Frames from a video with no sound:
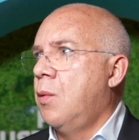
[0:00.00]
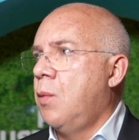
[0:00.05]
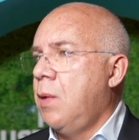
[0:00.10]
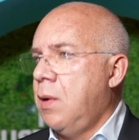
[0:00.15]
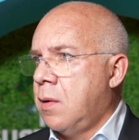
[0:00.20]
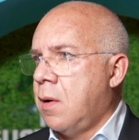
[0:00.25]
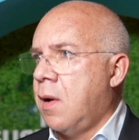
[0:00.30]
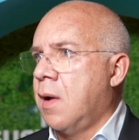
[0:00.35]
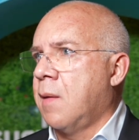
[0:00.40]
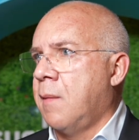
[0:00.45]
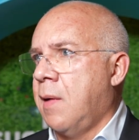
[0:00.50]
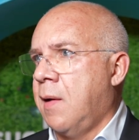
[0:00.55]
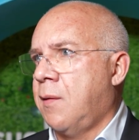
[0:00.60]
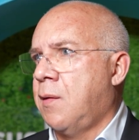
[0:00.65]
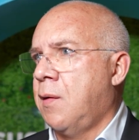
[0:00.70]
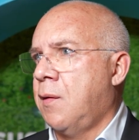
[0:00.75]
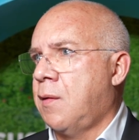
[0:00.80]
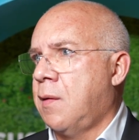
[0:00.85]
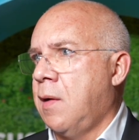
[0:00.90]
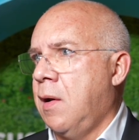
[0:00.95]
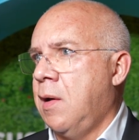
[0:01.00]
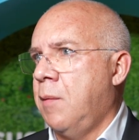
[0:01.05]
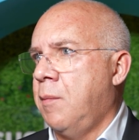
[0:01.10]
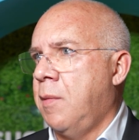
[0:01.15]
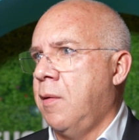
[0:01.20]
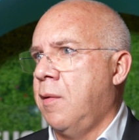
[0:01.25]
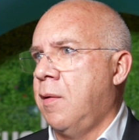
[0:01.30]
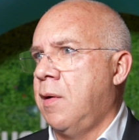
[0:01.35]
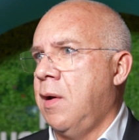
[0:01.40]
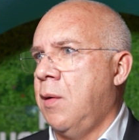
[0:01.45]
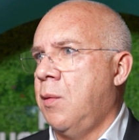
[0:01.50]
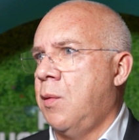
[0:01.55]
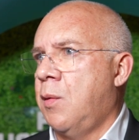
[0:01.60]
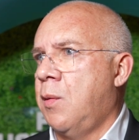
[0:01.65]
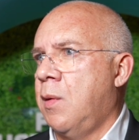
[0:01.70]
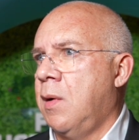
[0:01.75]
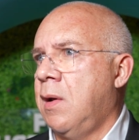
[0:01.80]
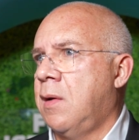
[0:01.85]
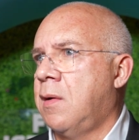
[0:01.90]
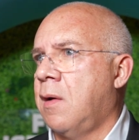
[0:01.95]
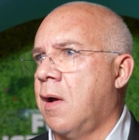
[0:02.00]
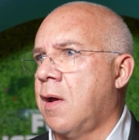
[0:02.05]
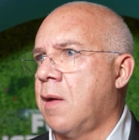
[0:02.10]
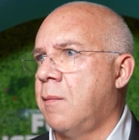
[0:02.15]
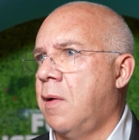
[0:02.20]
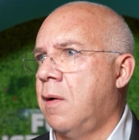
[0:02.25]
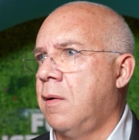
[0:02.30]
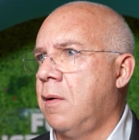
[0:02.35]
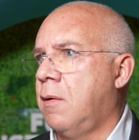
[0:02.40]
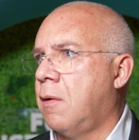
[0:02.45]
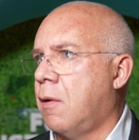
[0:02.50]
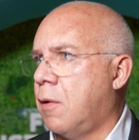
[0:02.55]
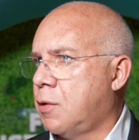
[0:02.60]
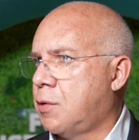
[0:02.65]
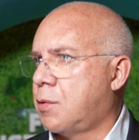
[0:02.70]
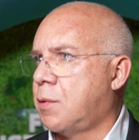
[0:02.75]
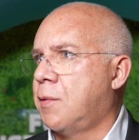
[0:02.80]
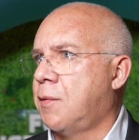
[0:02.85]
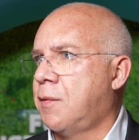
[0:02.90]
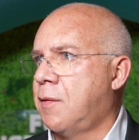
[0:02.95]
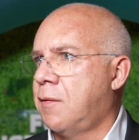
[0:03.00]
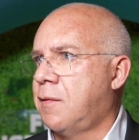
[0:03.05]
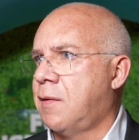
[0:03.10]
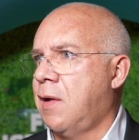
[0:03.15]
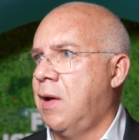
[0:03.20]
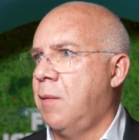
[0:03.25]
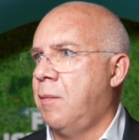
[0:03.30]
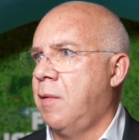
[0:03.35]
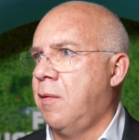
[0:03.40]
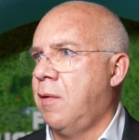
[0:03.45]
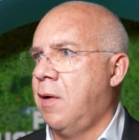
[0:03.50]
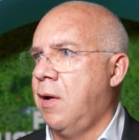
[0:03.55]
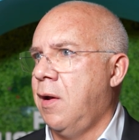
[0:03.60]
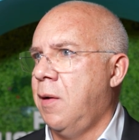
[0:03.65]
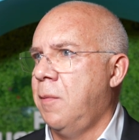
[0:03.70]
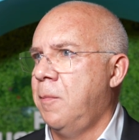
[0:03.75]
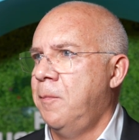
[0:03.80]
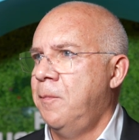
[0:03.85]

we talk about sustainability, we're really talking about cultural sustainability,